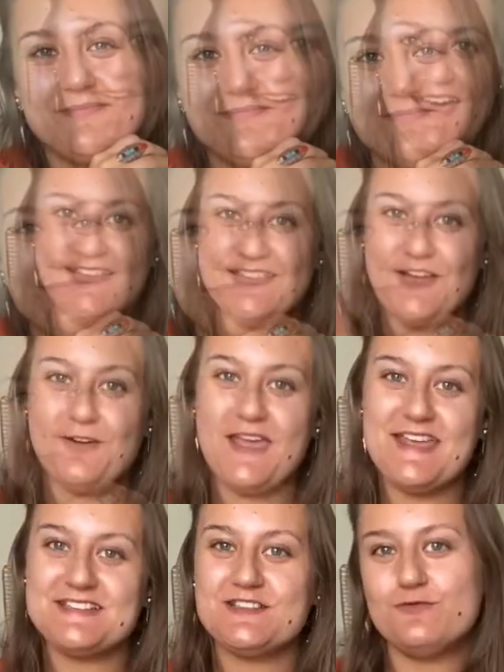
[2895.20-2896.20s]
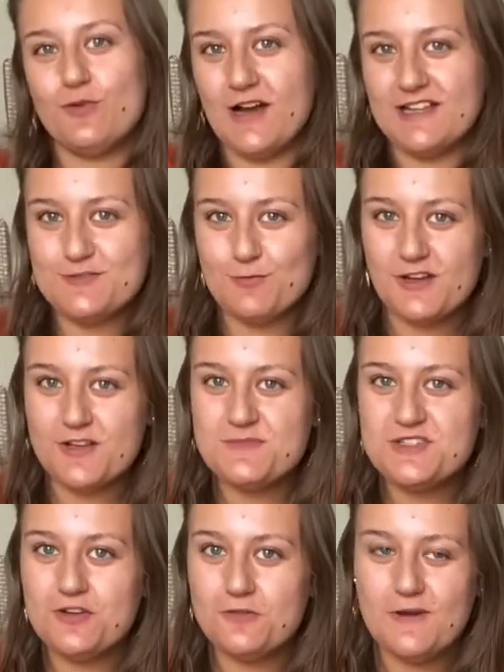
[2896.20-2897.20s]
Hello, Ace of Wands. Welcome
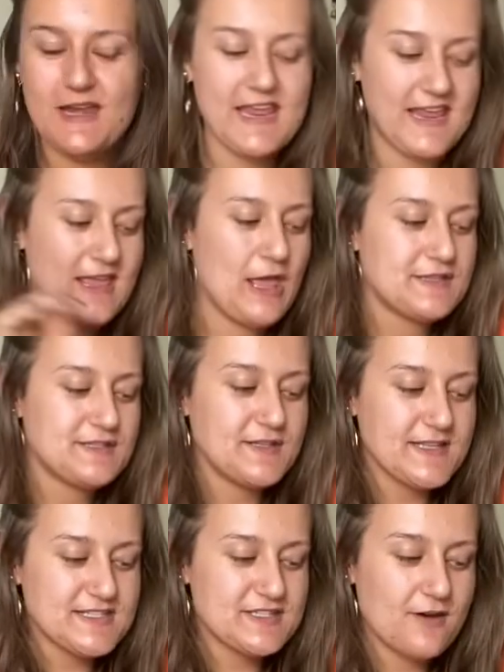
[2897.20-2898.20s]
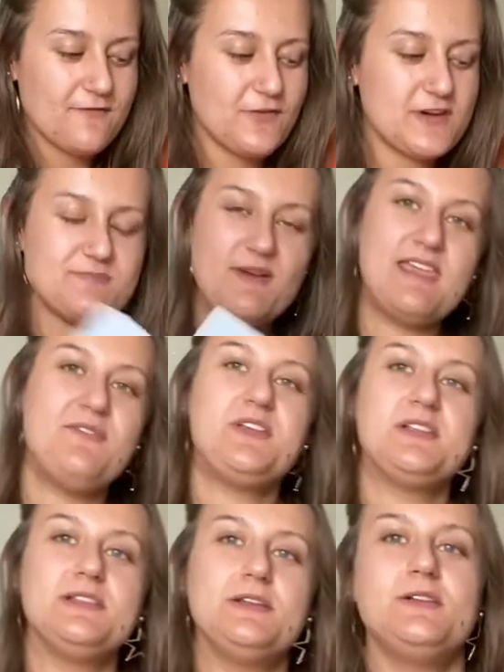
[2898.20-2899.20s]
to your reading. So let's start first by giving
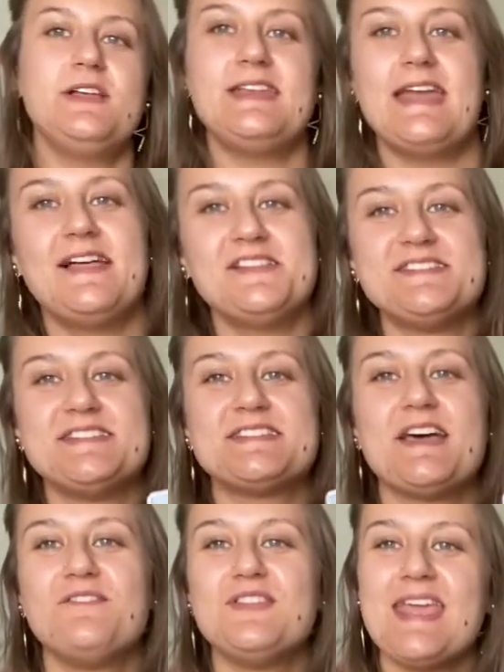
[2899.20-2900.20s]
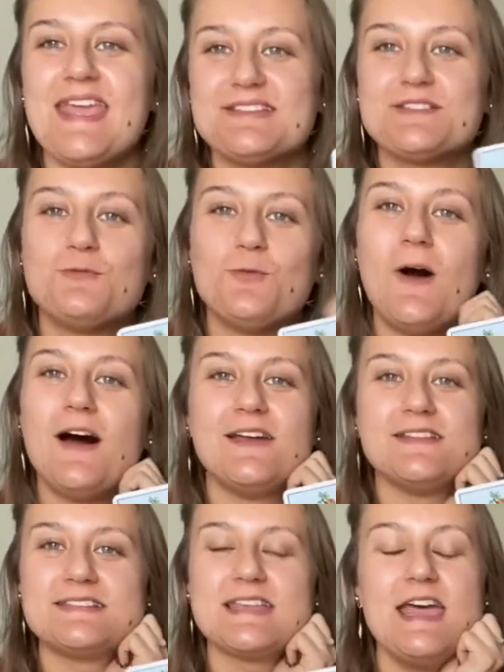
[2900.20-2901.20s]
a little analysis of the Ace of
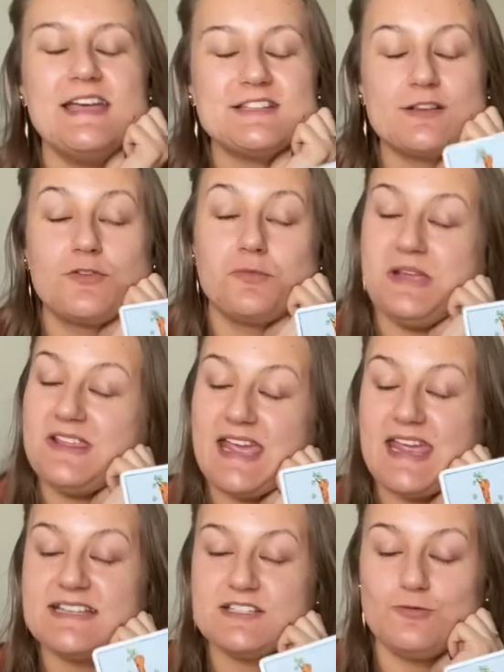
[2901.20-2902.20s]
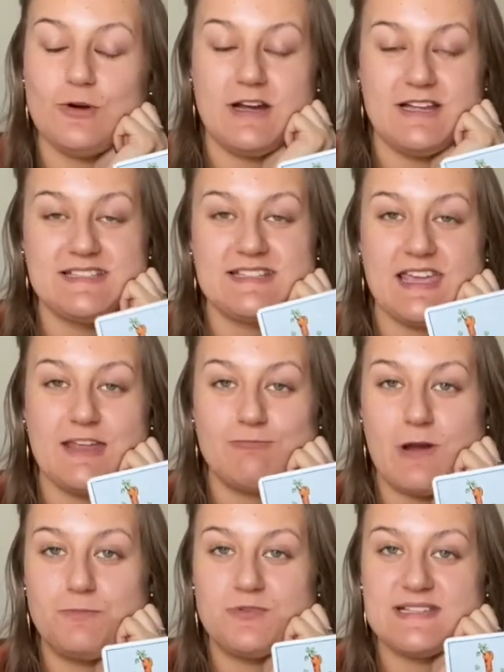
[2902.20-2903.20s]
Wands. So for me, the Ace of Wands can
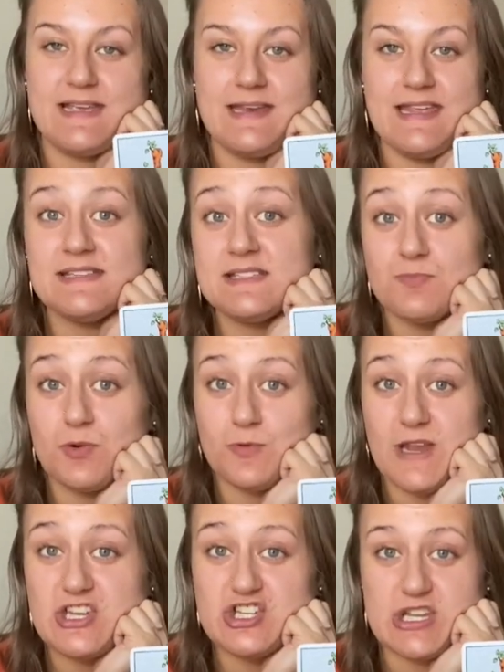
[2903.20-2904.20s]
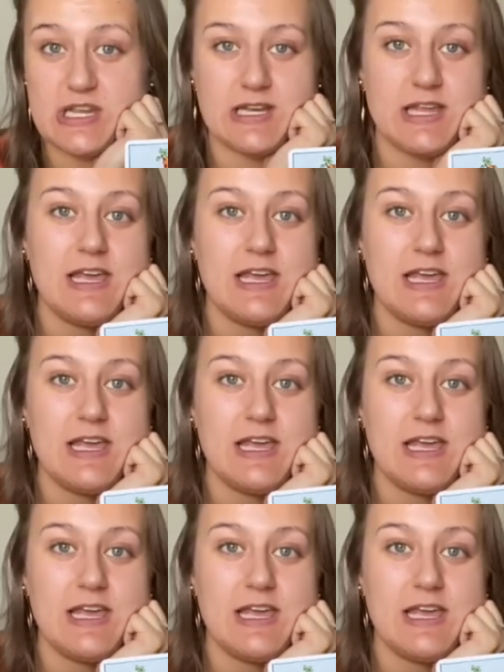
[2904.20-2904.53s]
represent inspiration.